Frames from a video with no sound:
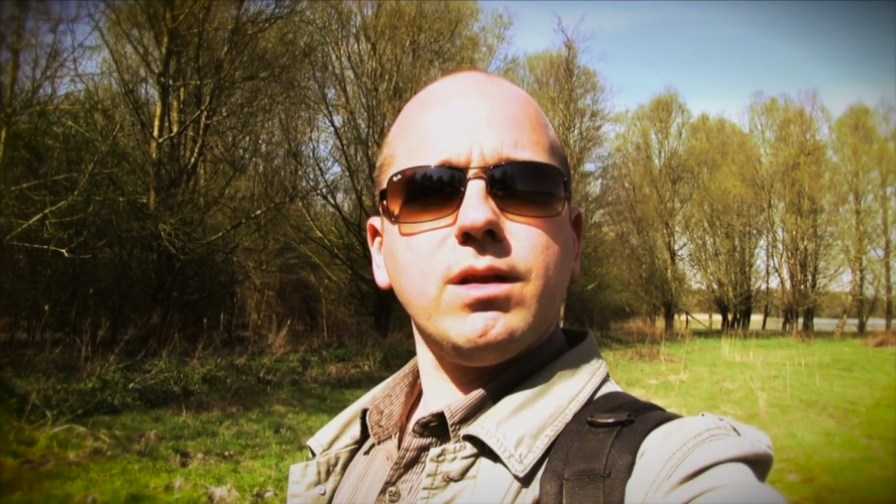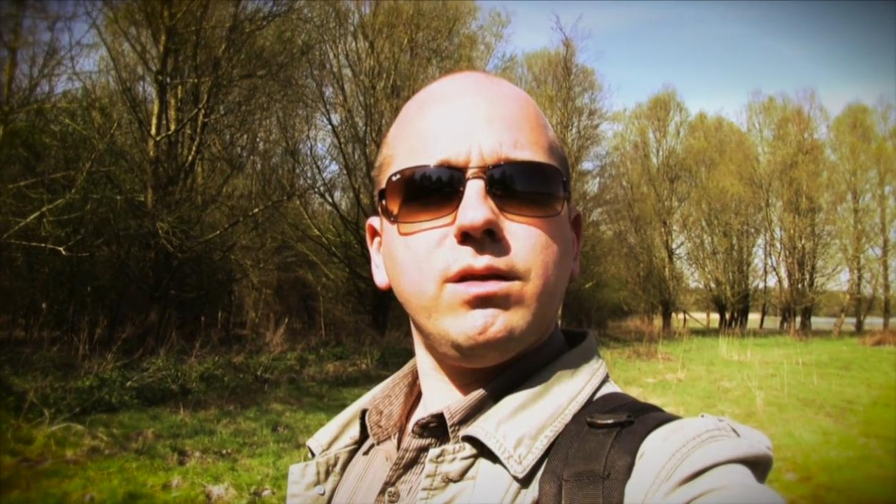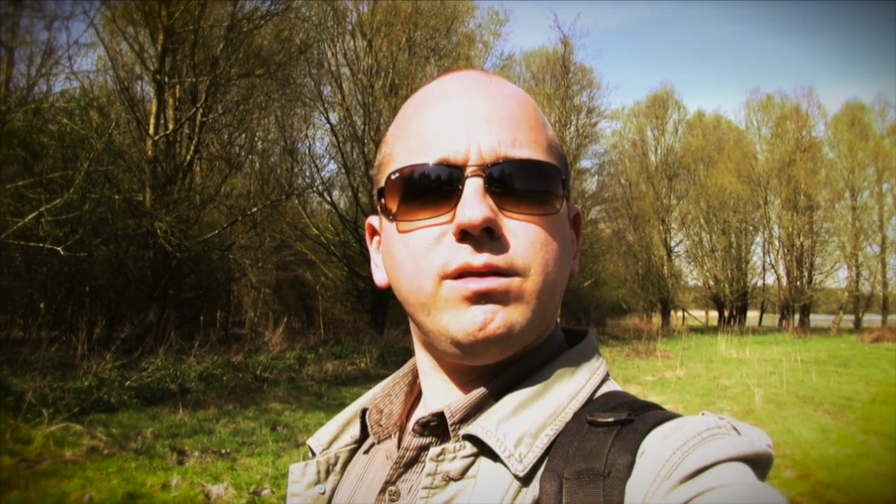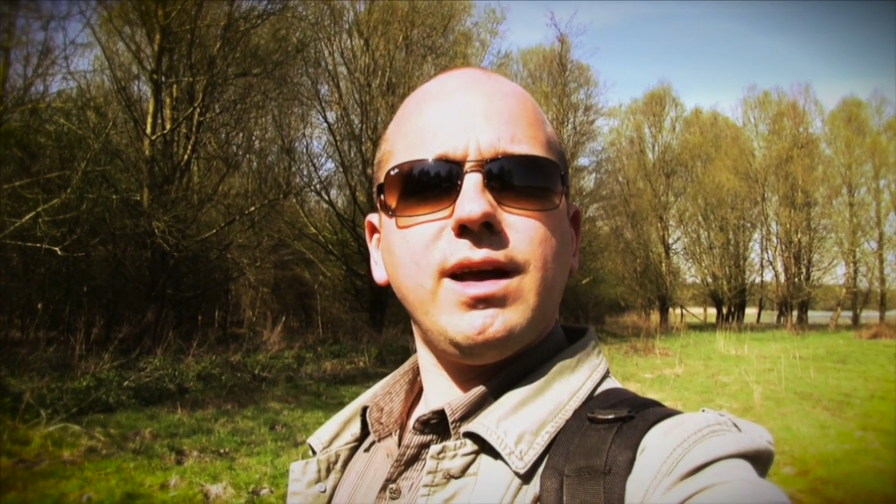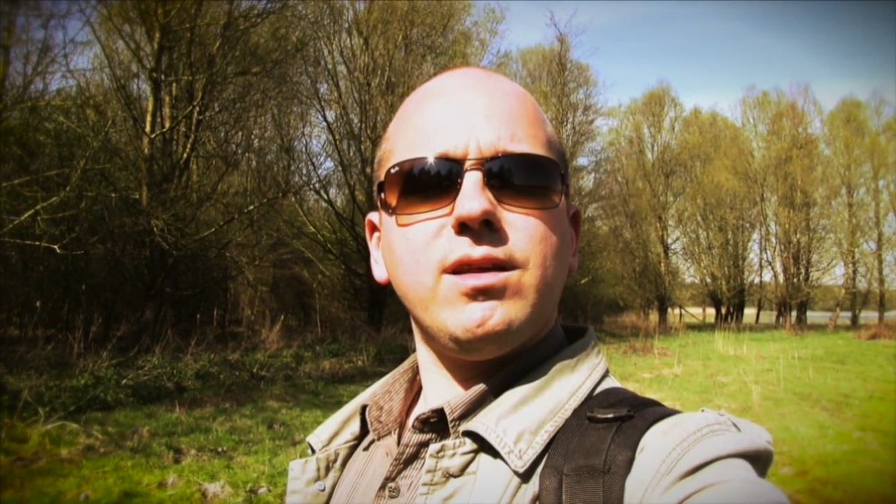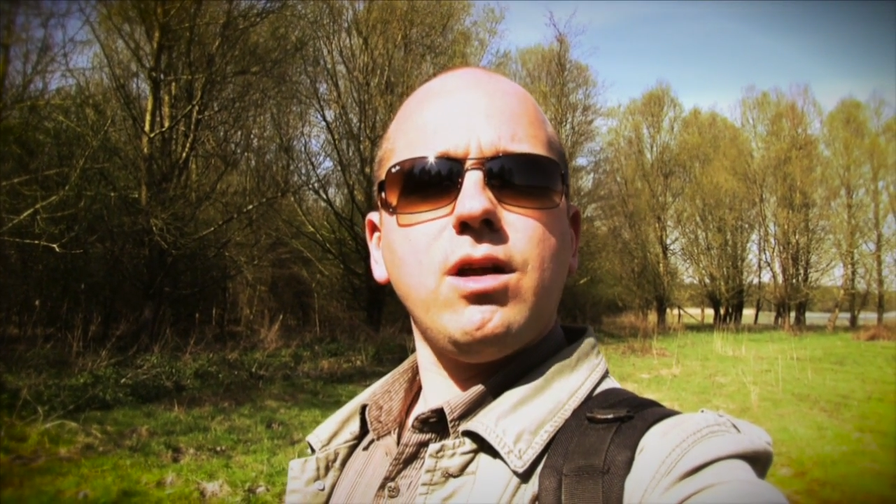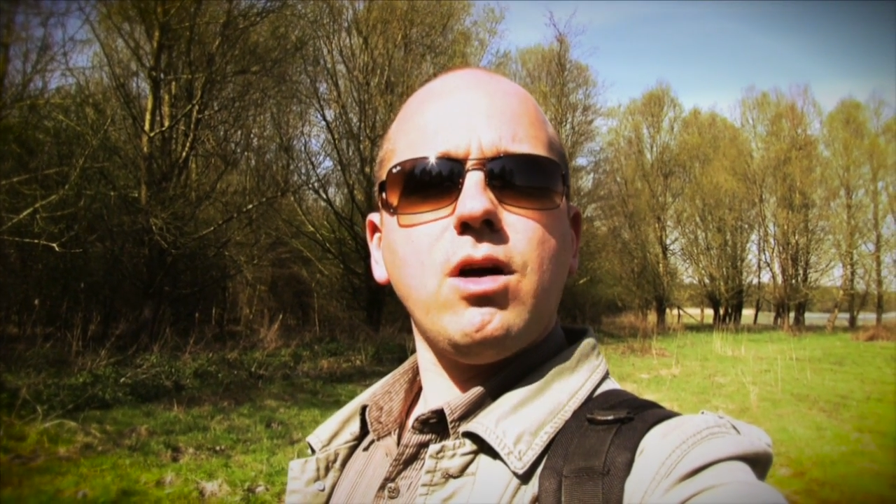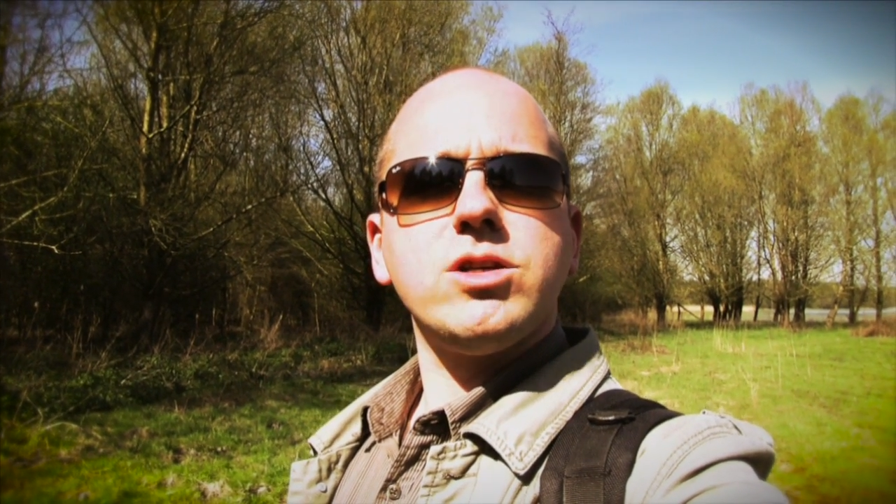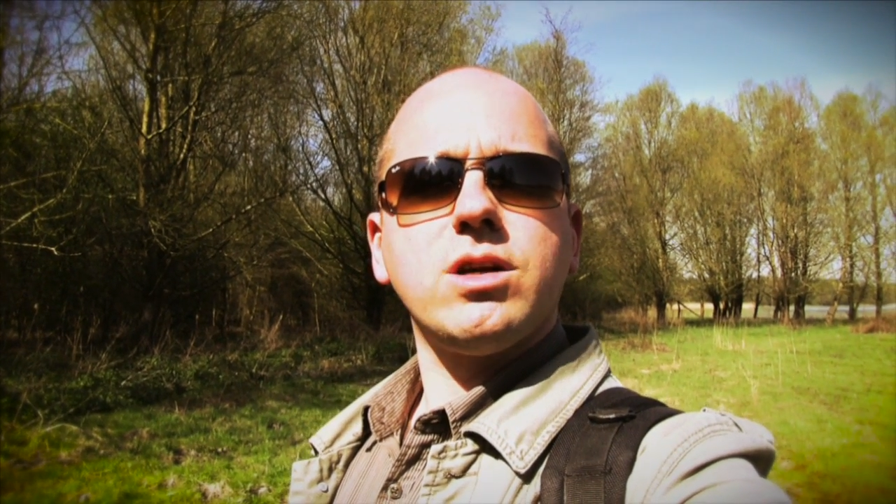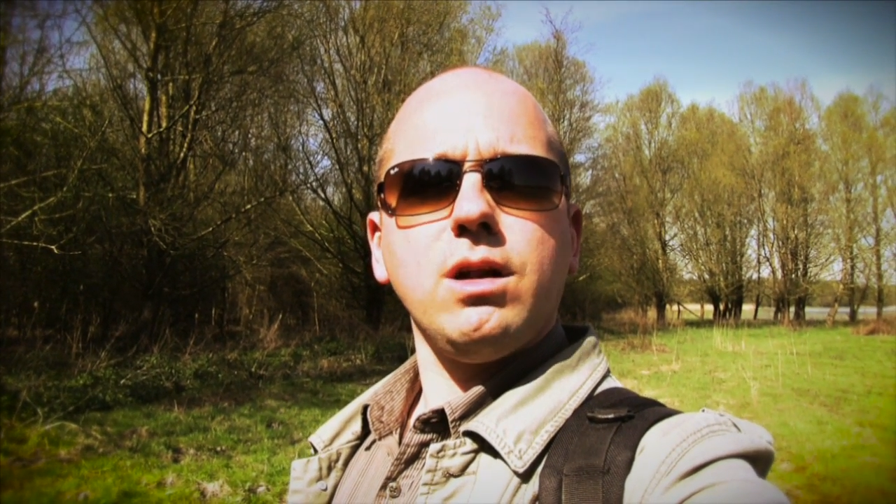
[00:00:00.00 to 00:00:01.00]
the
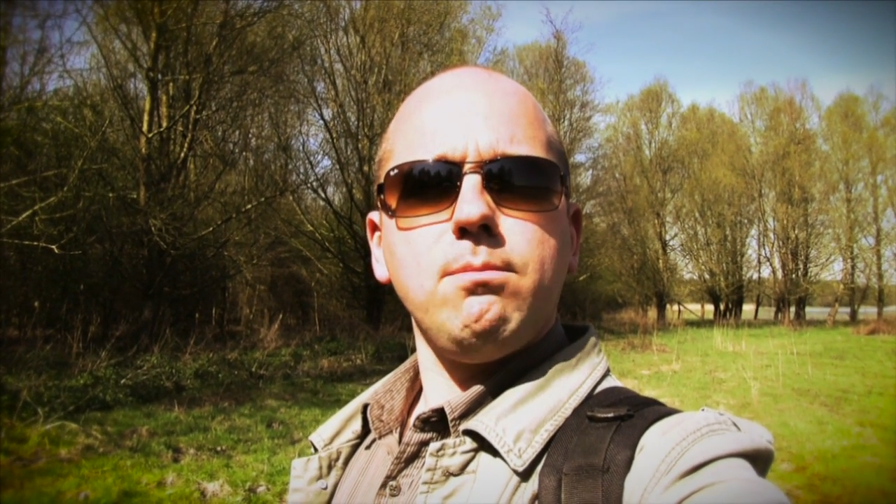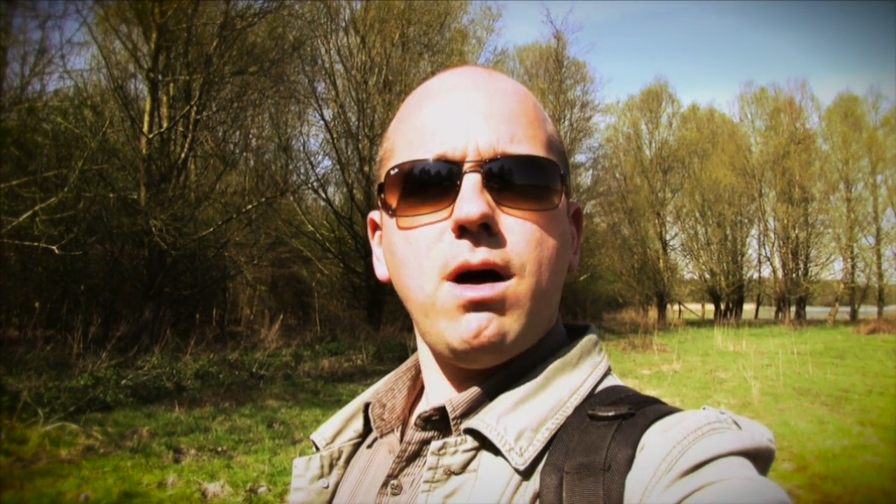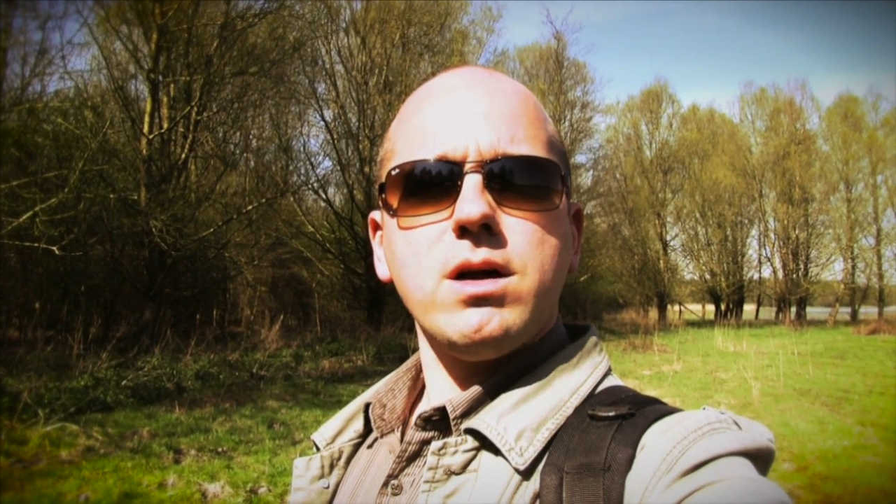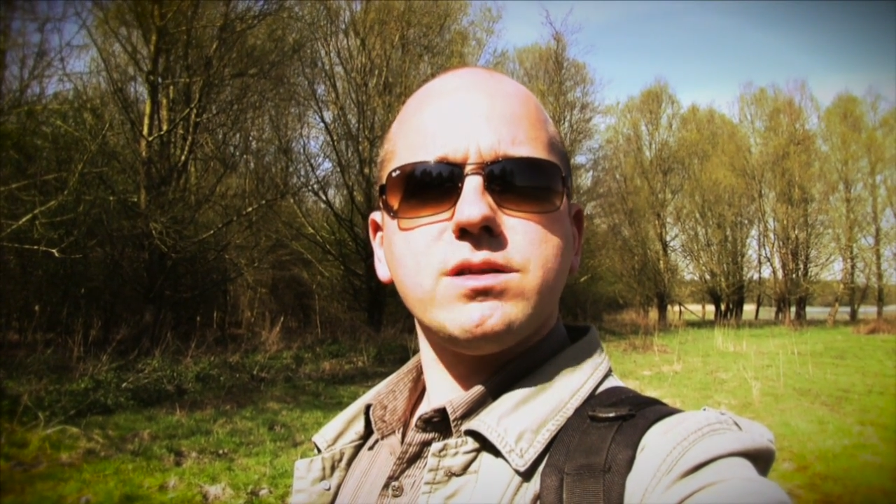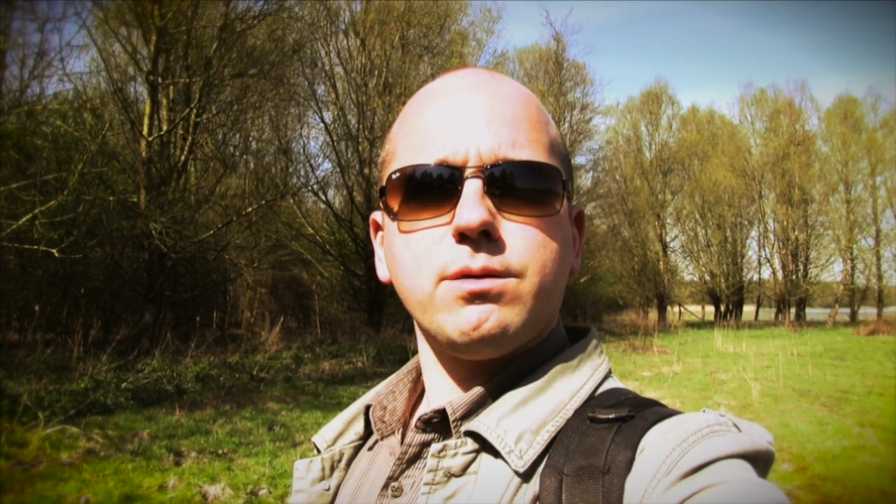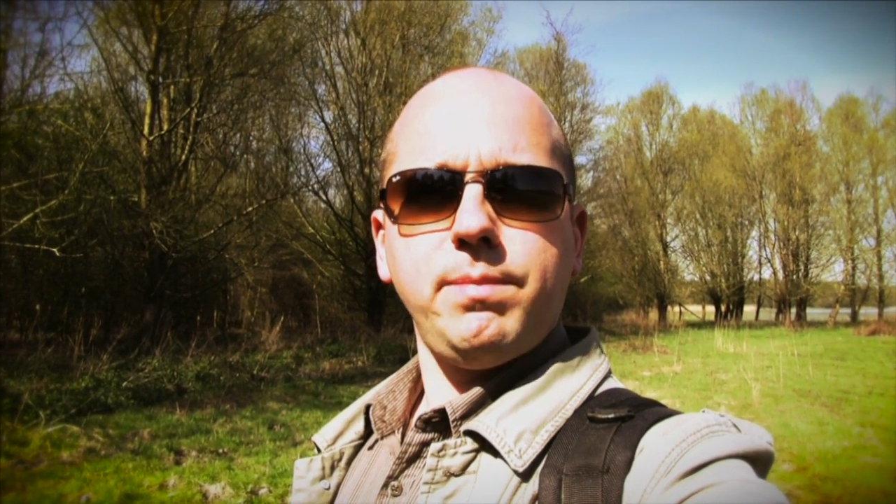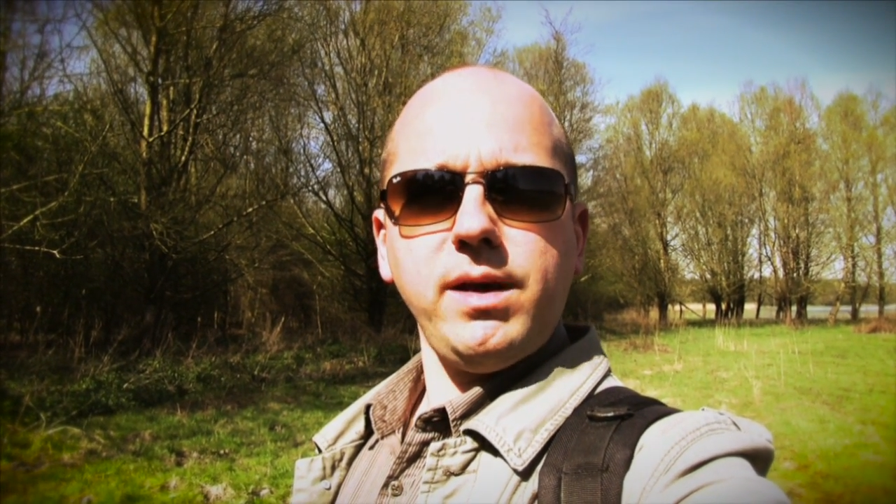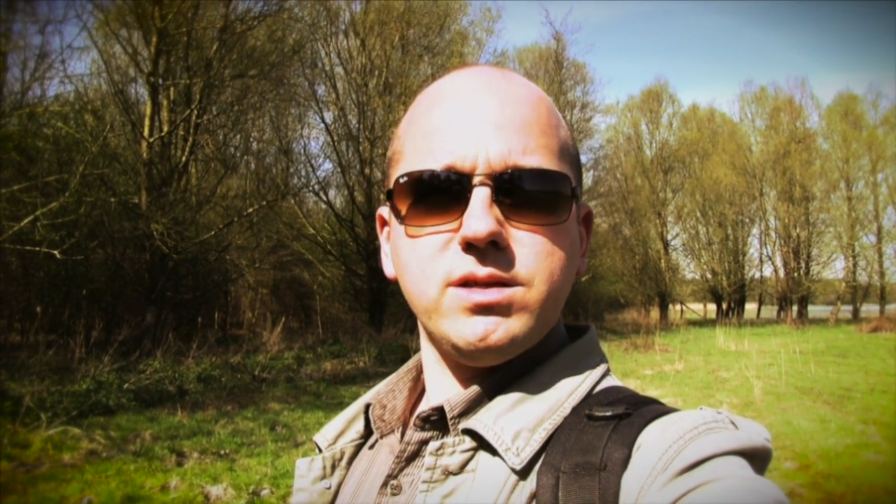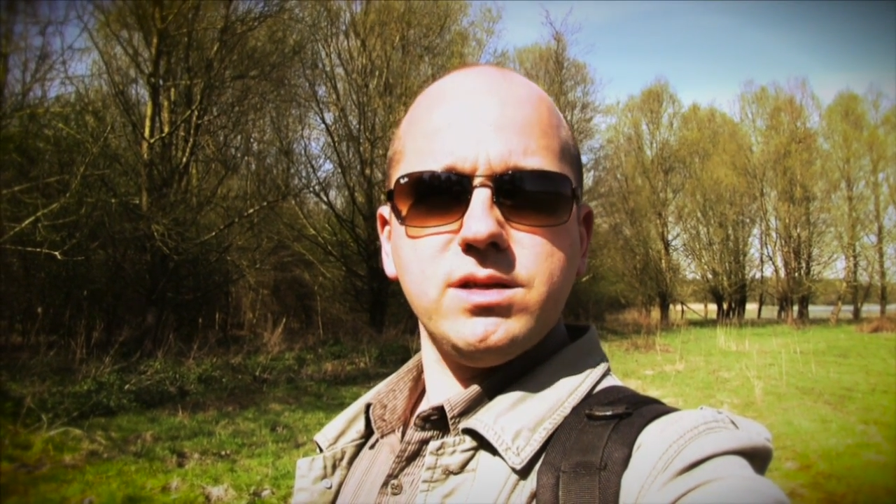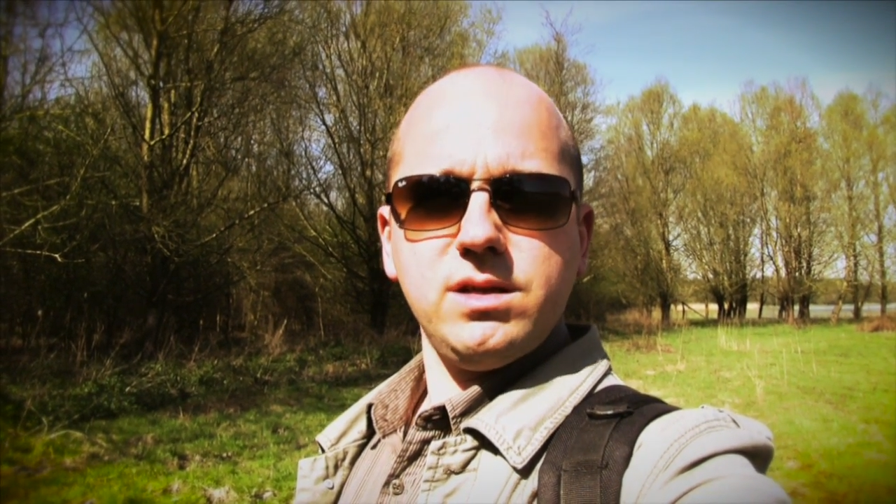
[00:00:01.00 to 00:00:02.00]
technological
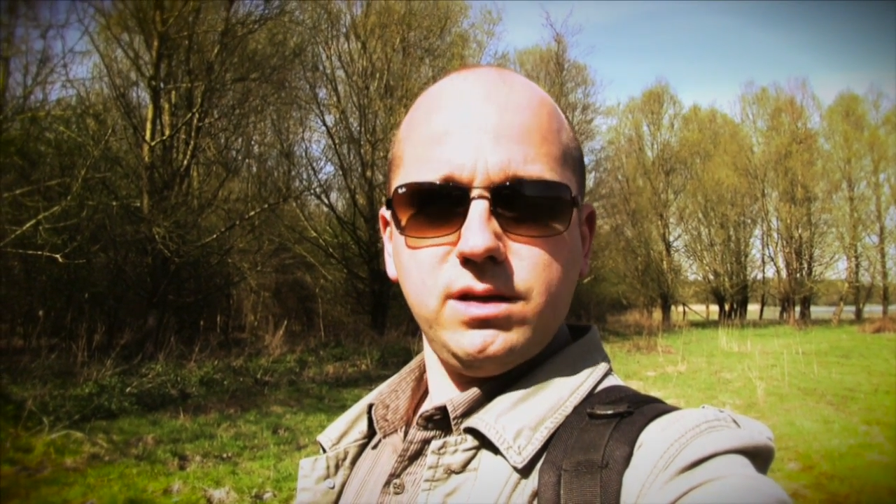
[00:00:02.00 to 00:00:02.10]
masterpieces